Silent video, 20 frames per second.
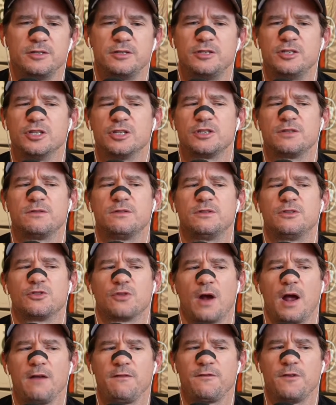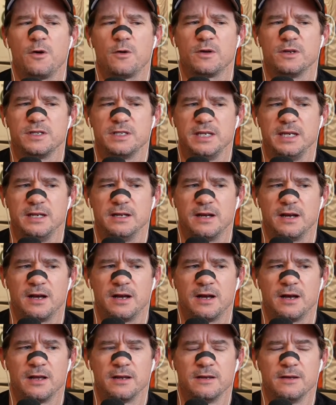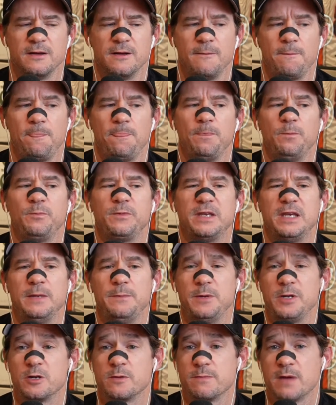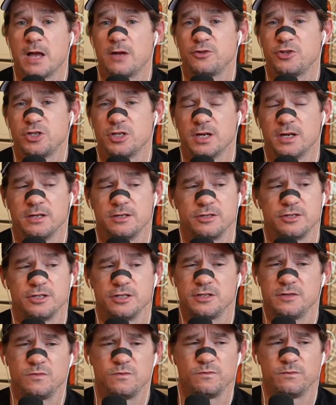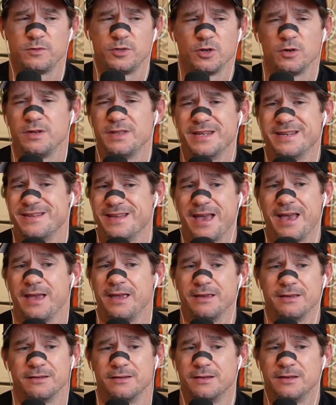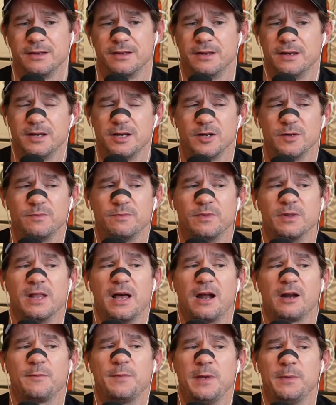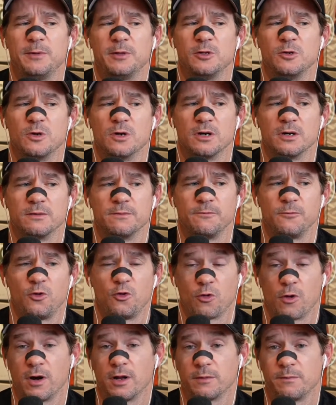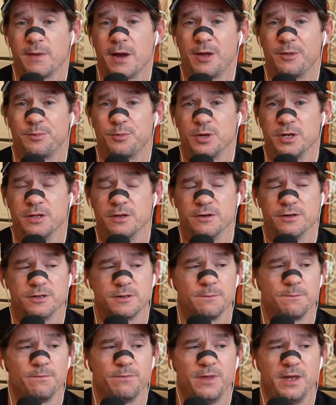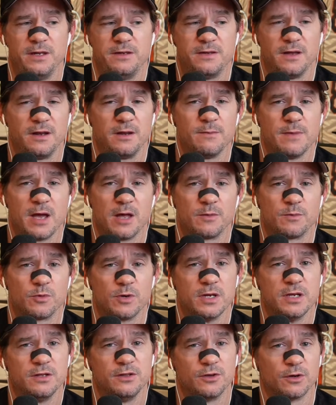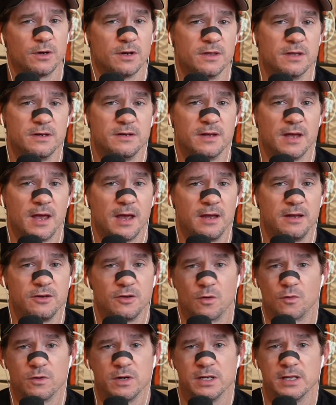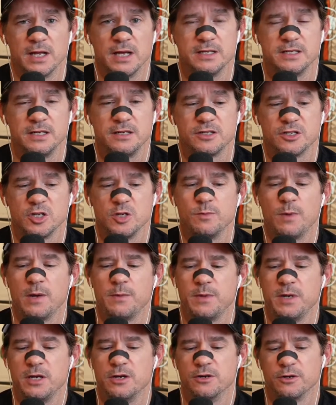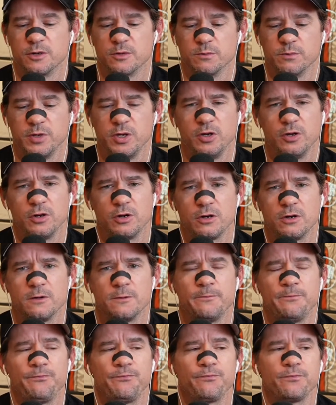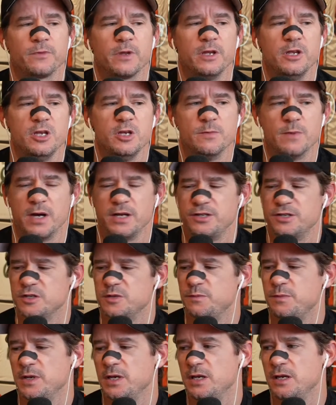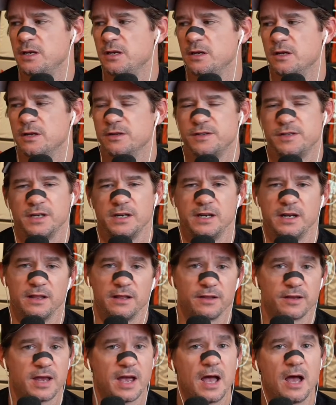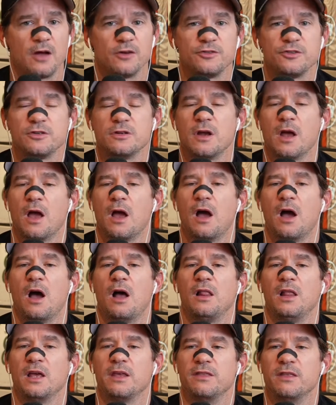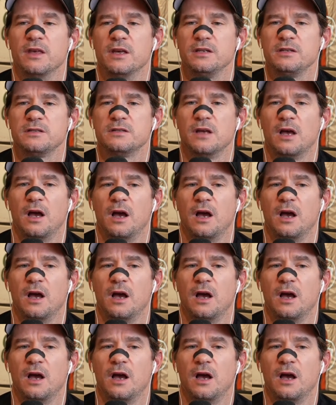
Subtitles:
Just try focusing on keeping your mouth shut just during the day. A lot of people who are chronic mouth breathers, they tend to mouth breathe during the day and don't realize it. So you might be at your computer. You might just be sitting on the couch like this,